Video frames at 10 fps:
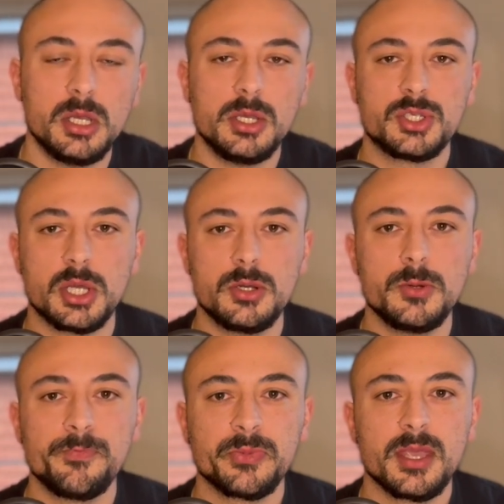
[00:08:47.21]
So
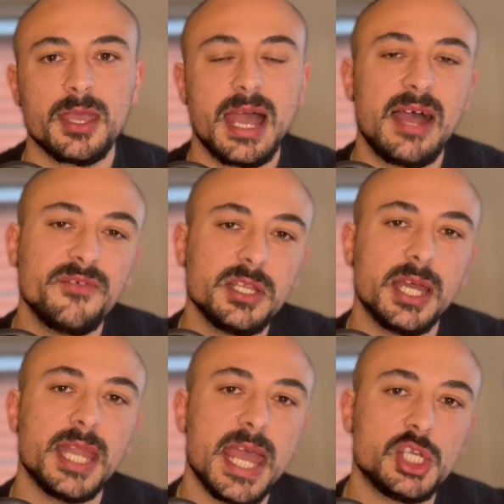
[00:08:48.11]
having an
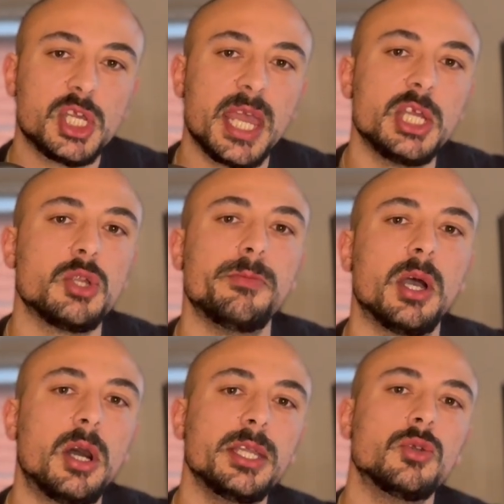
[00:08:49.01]
education
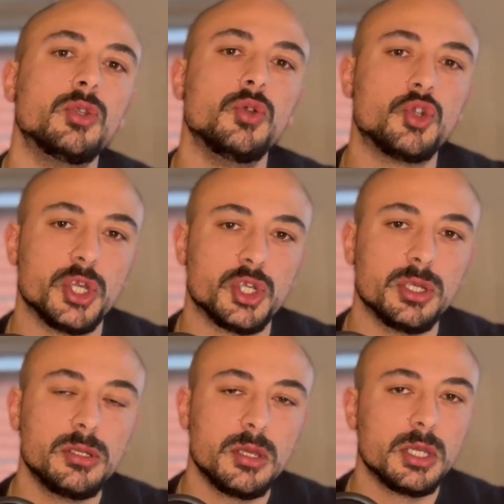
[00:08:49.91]
behind your nutrition,